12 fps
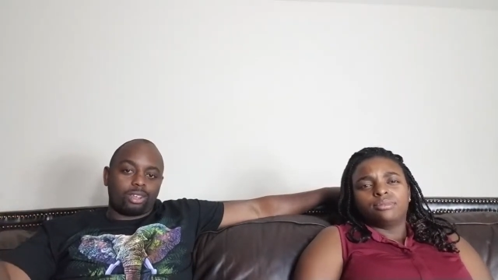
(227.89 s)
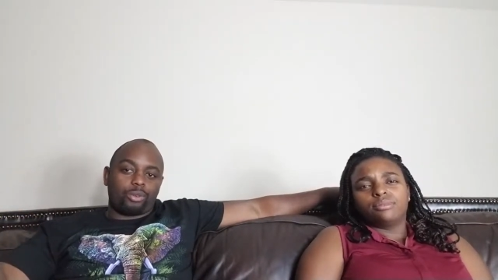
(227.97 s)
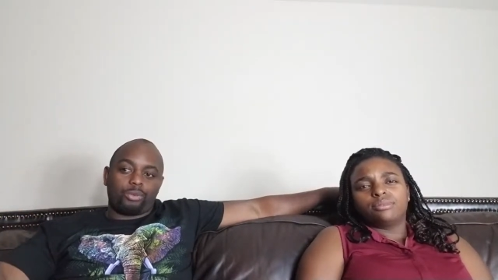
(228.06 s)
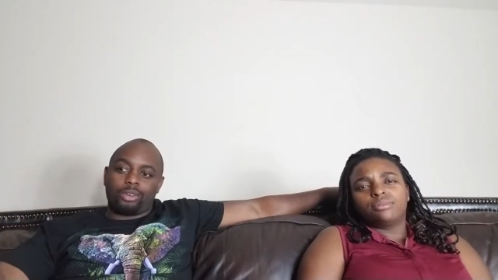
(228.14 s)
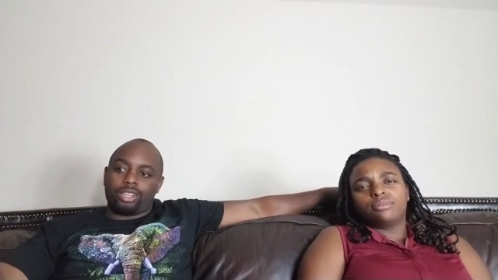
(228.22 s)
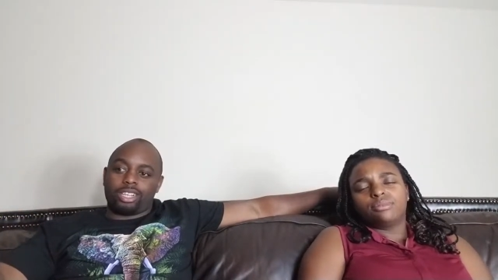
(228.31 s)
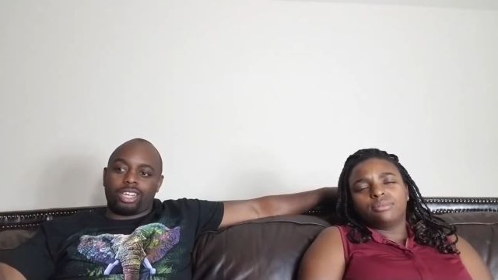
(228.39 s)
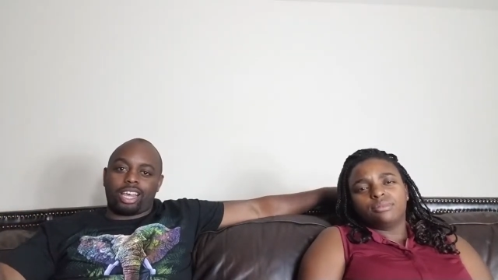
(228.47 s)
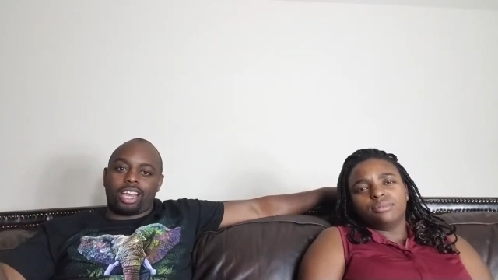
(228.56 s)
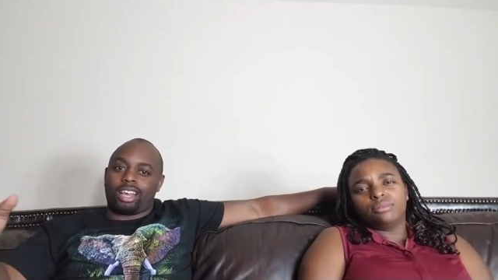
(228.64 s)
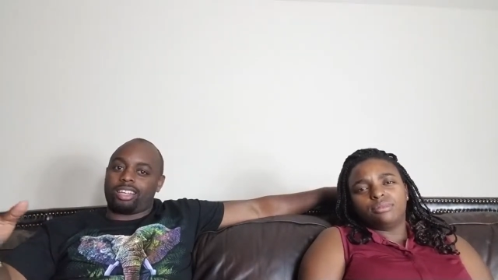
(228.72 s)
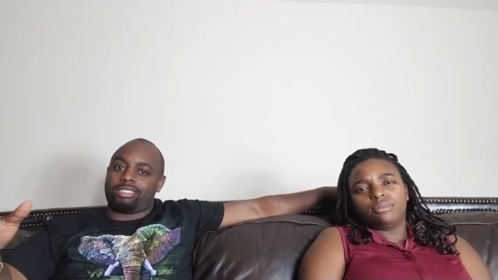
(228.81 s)
Speaker 1: Will
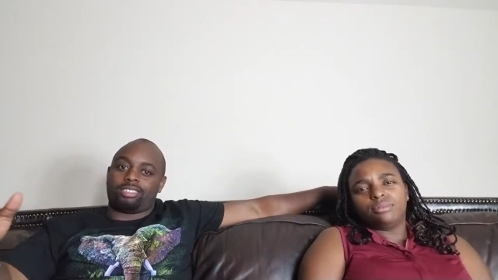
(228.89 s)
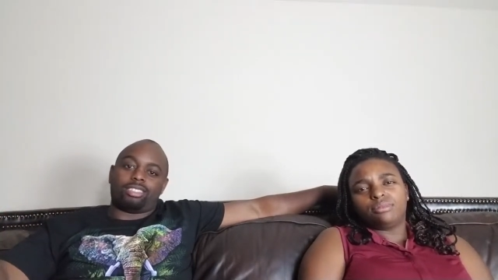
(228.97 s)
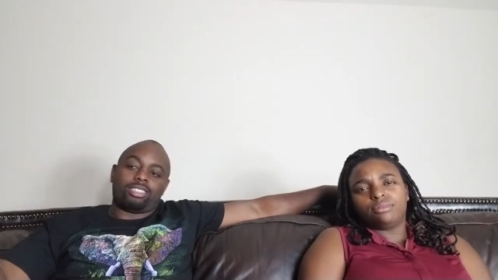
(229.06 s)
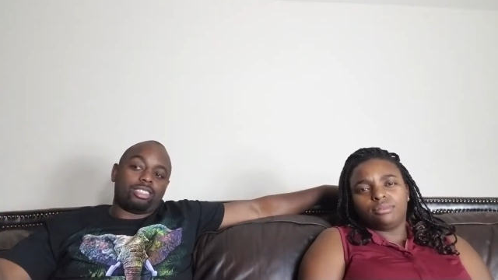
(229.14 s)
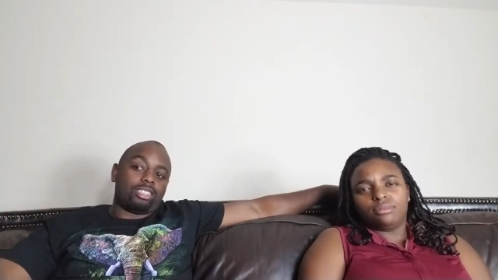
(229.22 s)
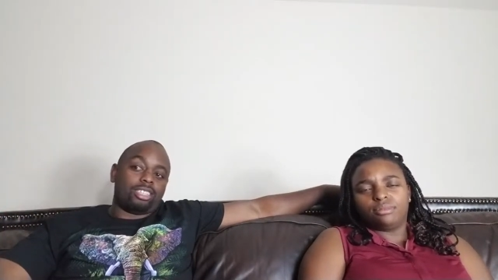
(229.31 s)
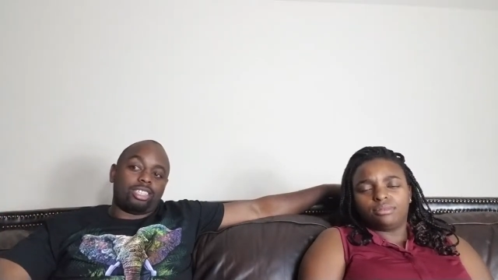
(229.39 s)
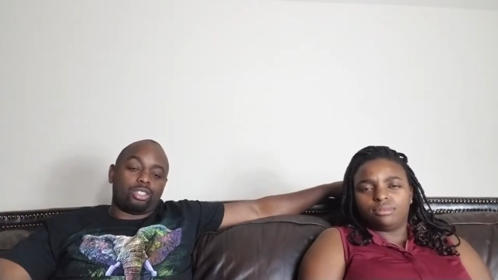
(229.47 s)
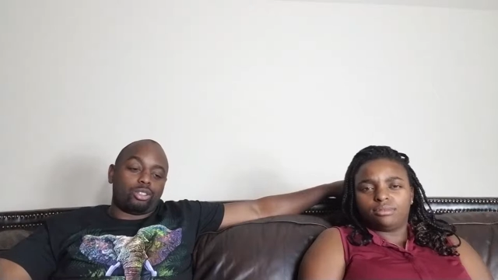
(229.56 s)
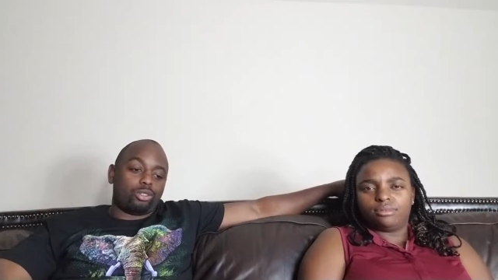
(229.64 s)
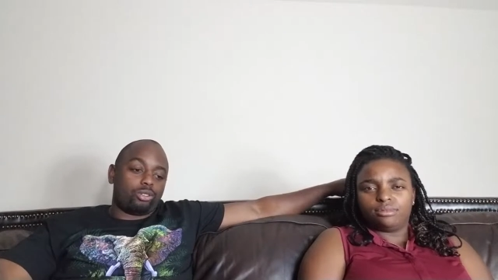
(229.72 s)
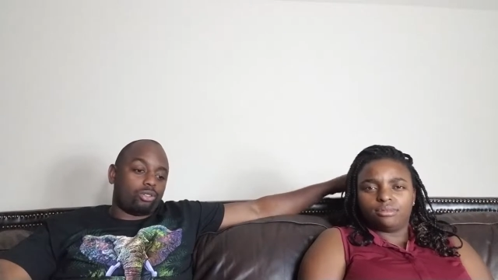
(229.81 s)
has
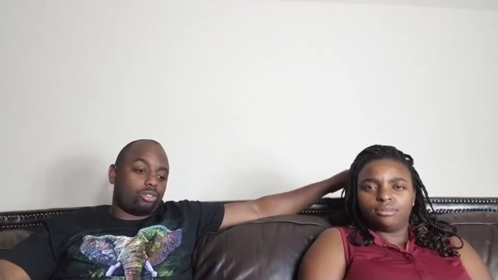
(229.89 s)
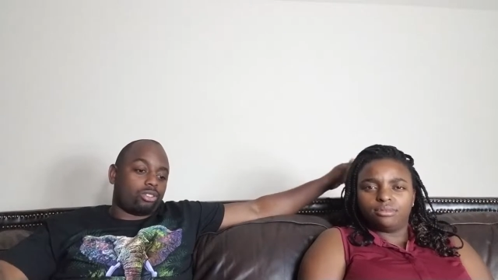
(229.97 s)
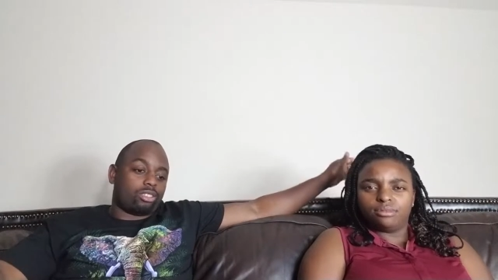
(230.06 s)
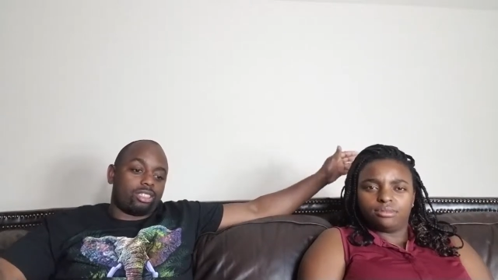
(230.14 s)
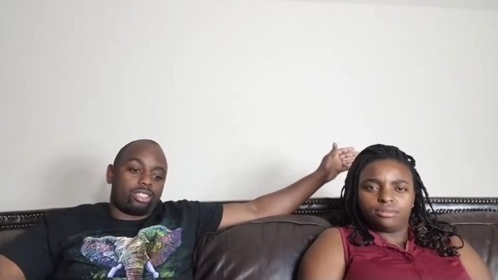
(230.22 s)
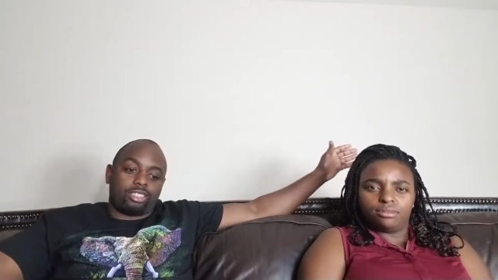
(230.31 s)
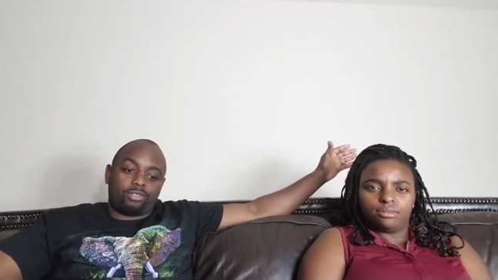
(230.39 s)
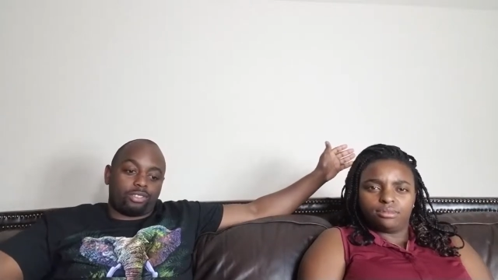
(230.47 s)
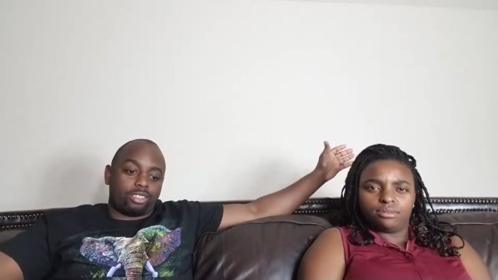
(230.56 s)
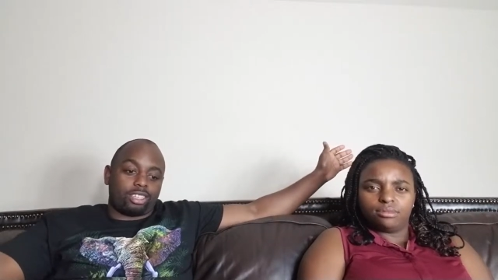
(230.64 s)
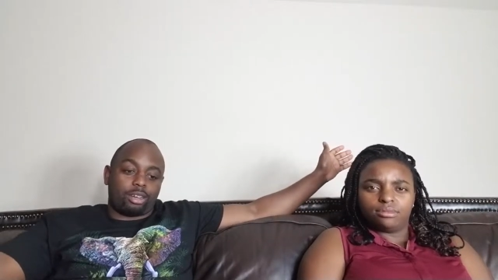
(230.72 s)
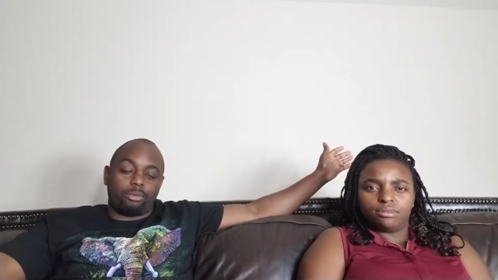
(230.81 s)
issues for
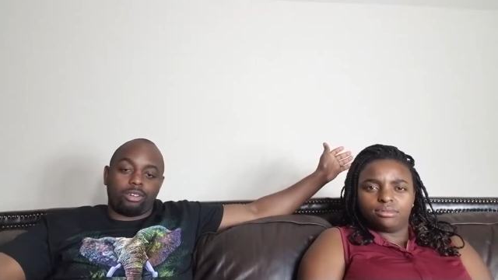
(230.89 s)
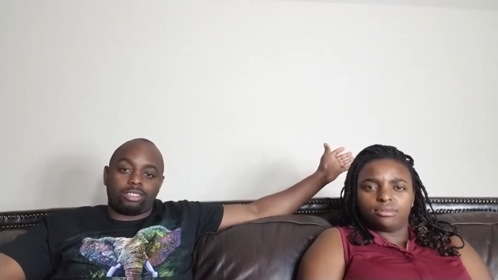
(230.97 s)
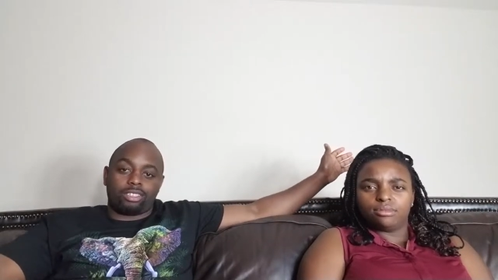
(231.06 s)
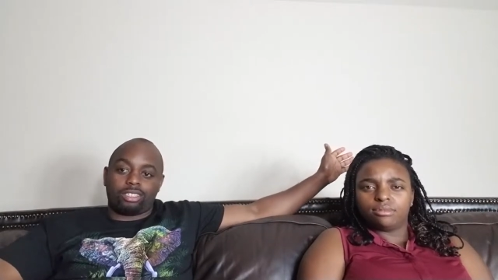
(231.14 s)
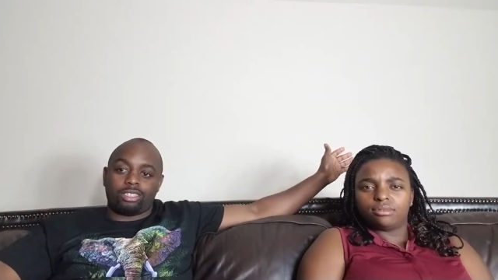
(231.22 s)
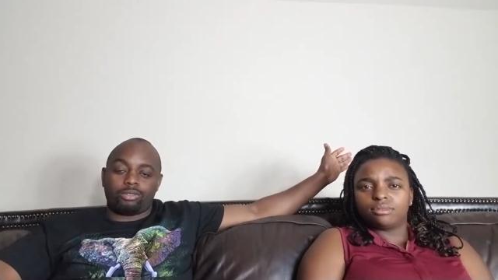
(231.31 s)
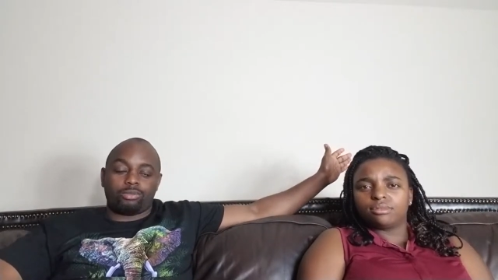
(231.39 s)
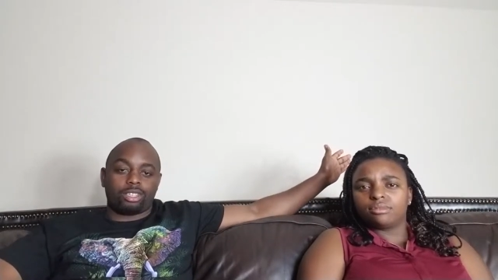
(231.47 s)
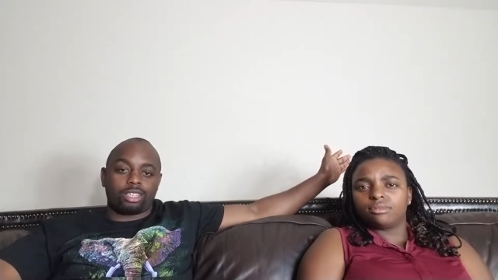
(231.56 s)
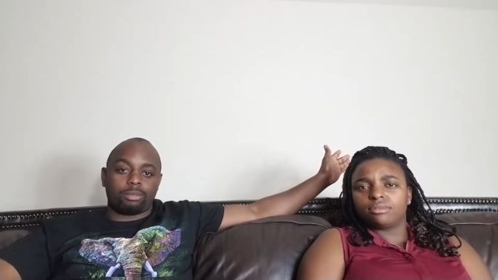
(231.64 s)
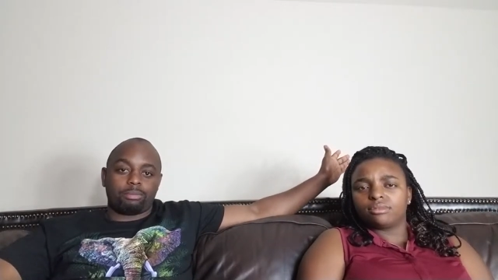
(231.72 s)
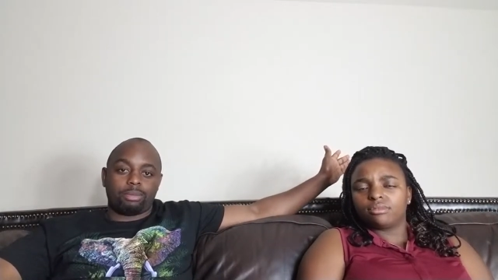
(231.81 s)
some reason with
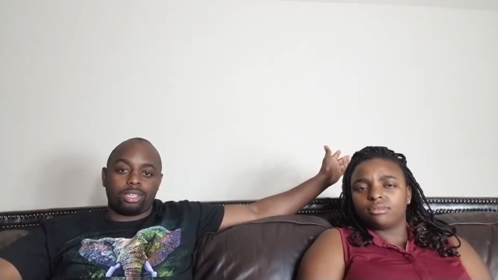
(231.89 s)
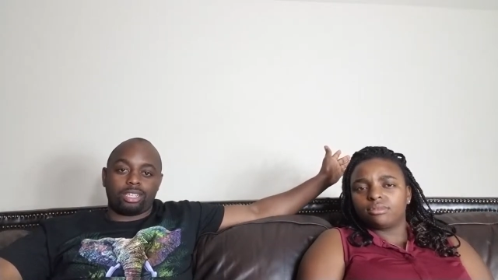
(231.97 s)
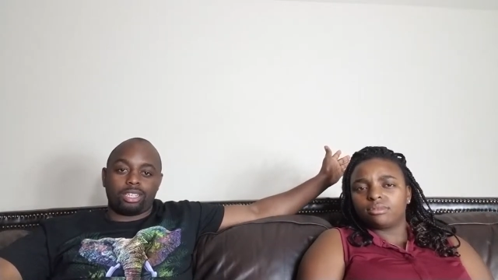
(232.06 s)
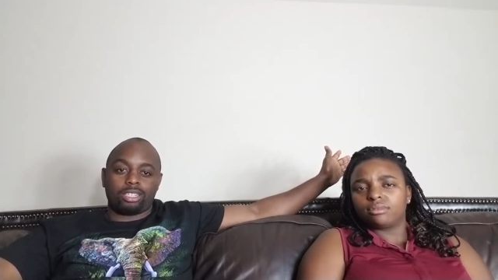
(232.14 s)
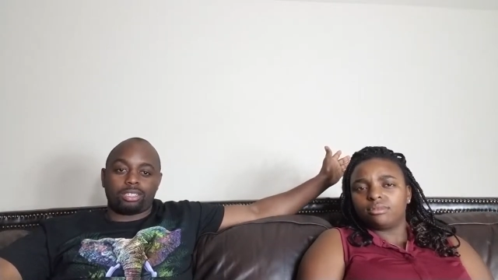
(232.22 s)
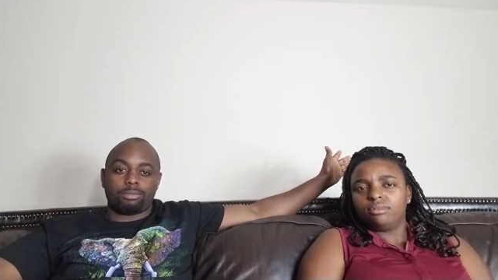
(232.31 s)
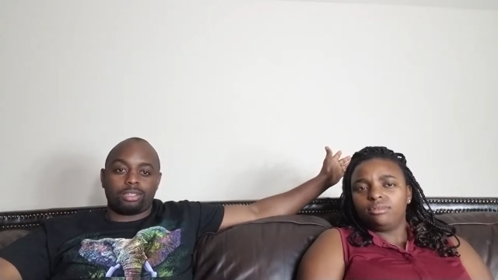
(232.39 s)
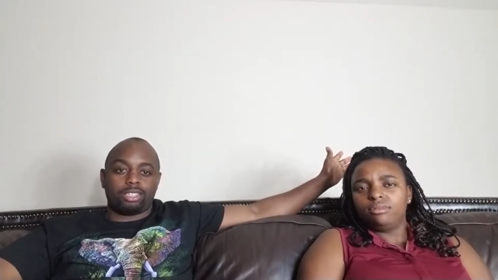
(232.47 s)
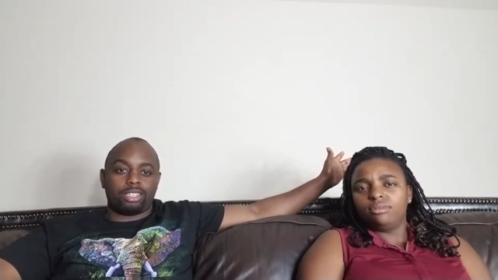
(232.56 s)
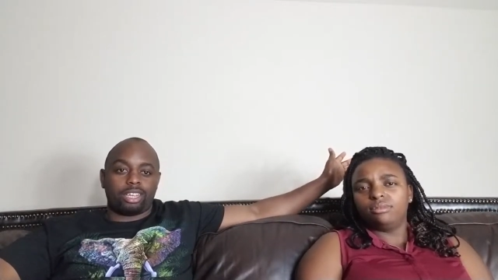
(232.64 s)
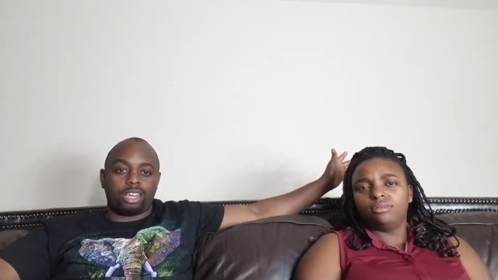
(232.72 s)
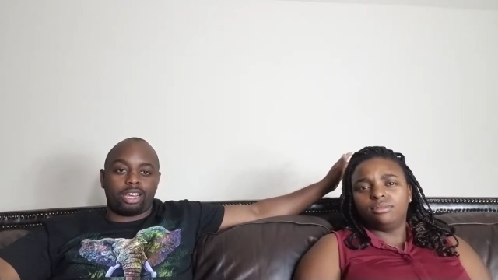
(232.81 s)
being
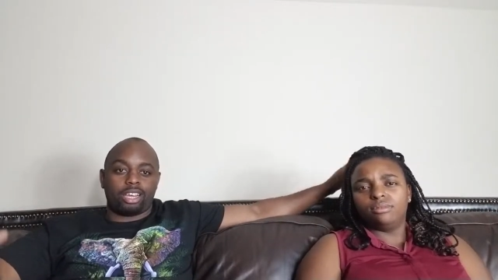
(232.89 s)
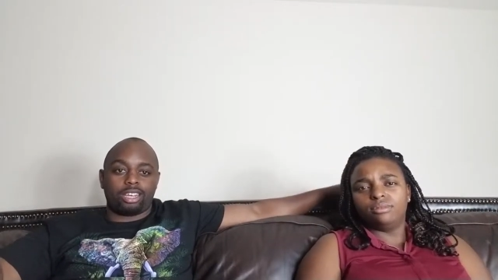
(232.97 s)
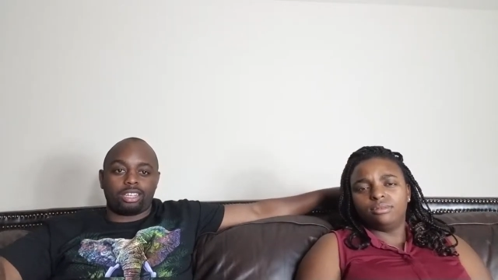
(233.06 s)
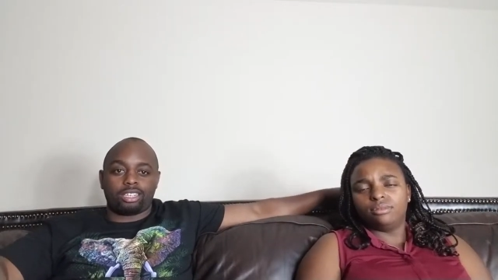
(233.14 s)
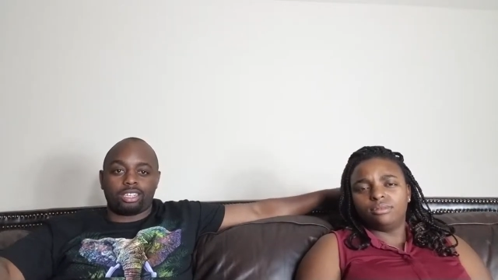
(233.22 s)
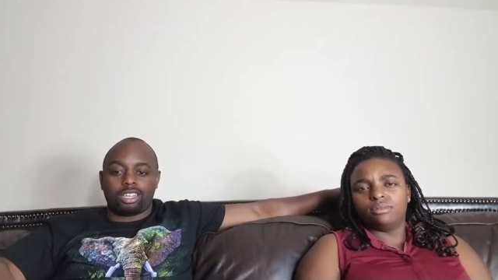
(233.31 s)
intimate and